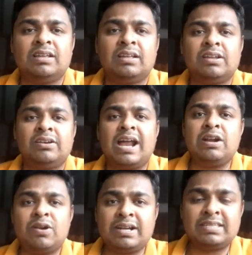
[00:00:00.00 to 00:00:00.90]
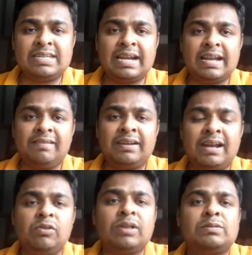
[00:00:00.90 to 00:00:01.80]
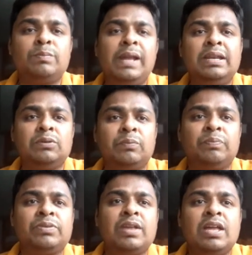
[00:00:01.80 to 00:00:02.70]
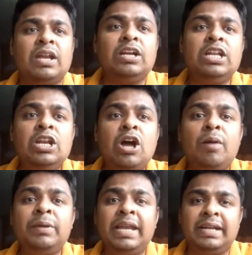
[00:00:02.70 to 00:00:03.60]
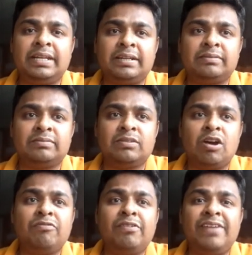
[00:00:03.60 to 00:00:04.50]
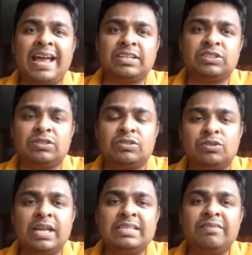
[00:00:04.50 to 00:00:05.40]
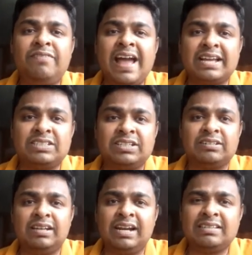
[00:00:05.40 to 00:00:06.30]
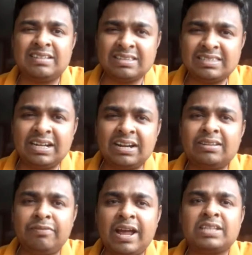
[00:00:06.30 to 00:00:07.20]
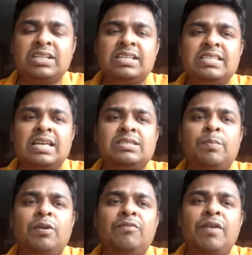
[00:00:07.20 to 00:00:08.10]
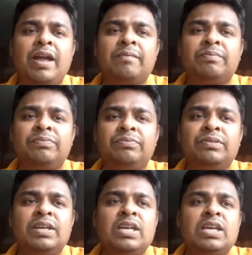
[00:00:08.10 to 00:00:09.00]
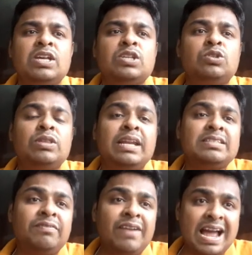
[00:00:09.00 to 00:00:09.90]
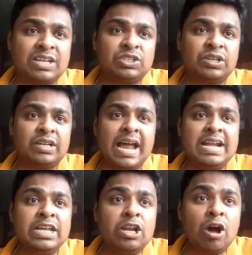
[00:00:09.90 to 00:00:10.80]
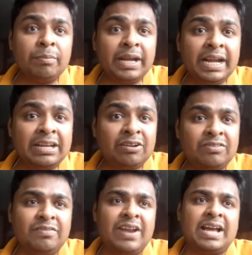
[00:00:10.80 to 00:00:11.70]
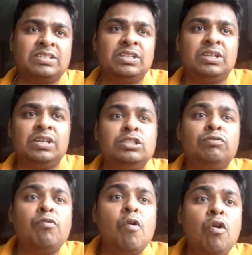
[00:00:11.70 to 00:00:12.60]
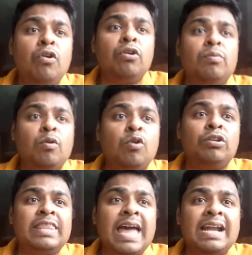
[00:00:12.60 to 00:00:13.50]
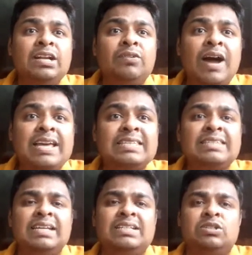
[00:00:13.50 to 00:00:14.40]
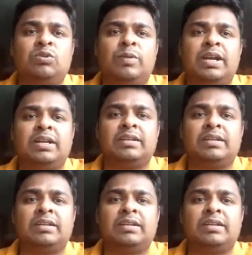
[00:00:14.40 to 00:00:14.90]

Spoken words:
Try to understand, I will try to explain you. Denominator of a fraction. So there is a fraction. Let us consider the fraction as x upon y. So there is a fraction and denominator of the fraction is 4 more than twice its numerator.